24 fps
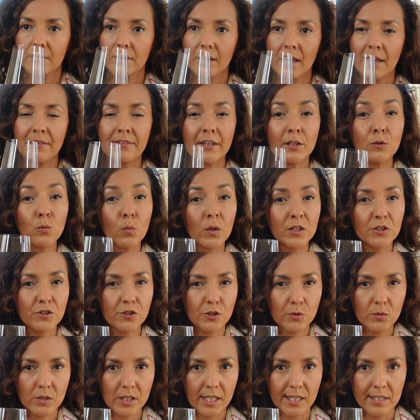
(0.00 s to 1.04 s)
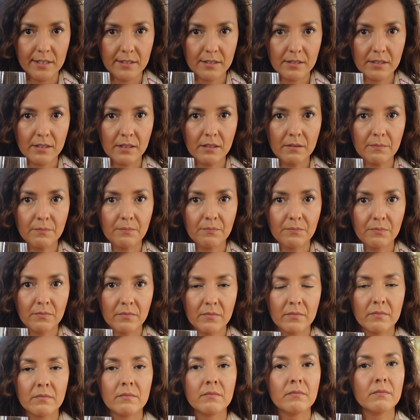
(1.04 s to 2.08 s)
And then once you taste it,
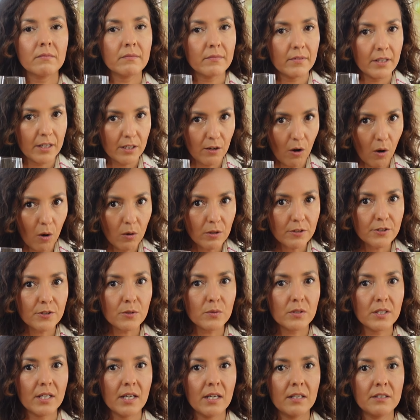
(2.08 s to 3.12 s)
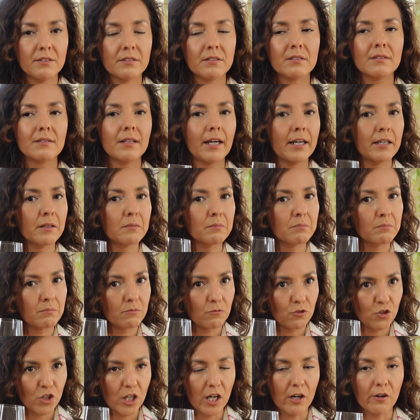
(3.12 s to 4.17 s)
it also tastes like
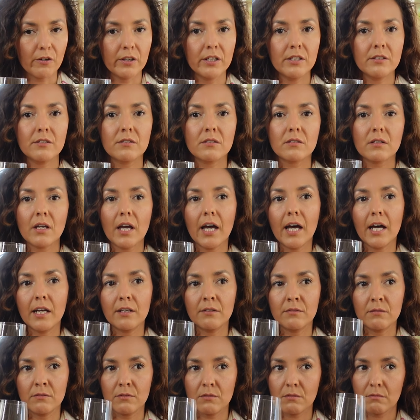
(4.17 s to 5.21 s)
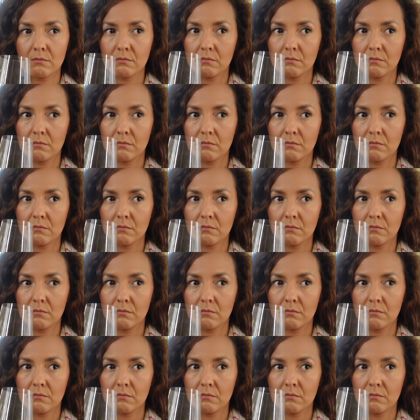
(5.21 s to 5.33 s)
cherries and